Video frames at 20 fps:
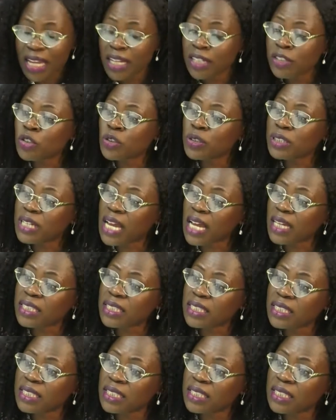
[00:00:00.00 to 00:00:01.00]

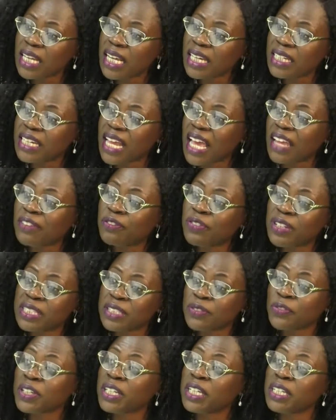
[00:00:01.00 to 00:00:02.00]
Introduction and
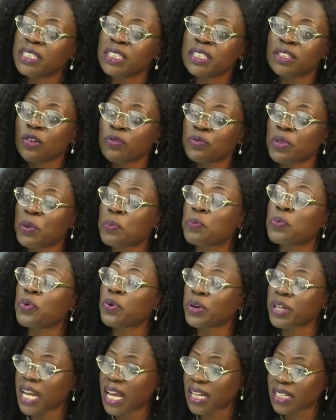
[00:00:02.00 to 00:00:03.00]
diversification of the
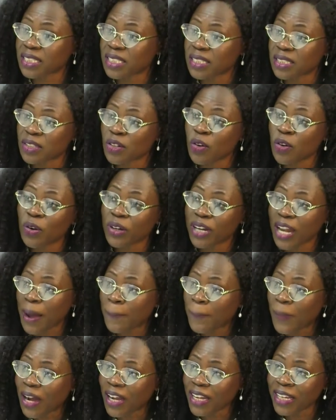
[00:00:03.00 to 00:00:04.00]
products on our
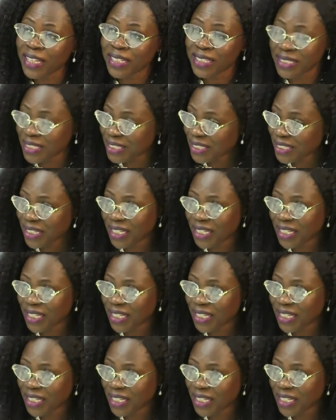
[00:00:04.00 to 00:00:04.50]
market is